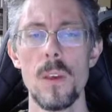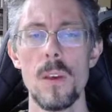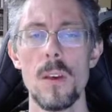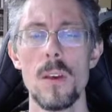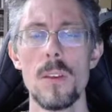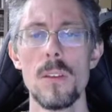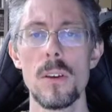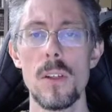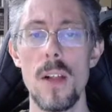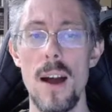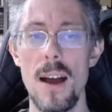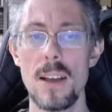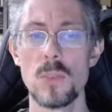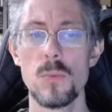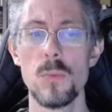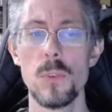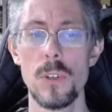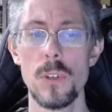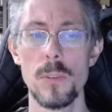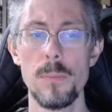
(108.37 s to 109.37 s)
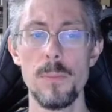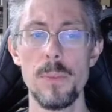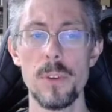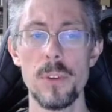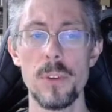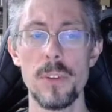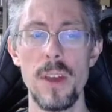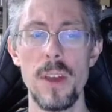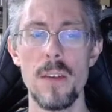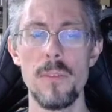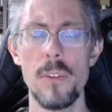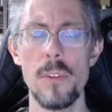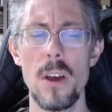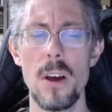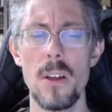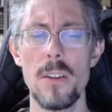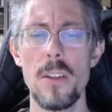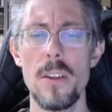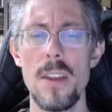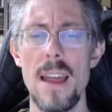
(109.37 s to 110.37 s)
The class will build heavily
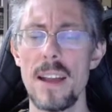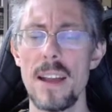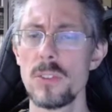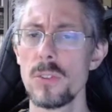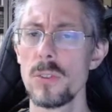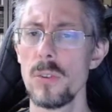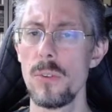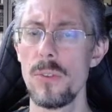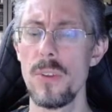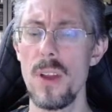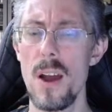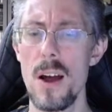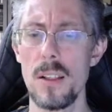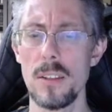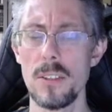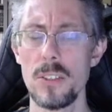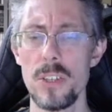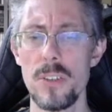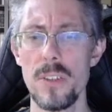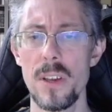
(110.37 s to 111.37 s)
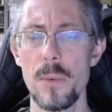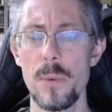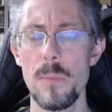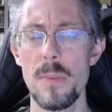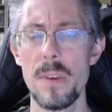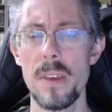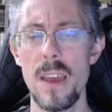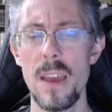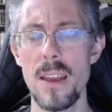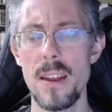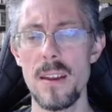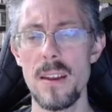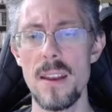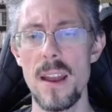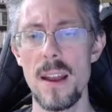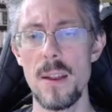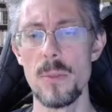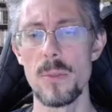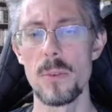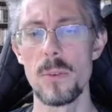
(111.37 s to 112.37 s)
on the natural theology that we began in
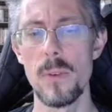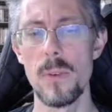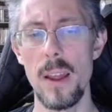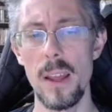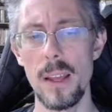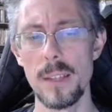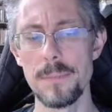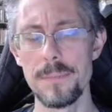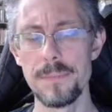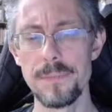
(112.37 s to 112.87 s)
9th grade.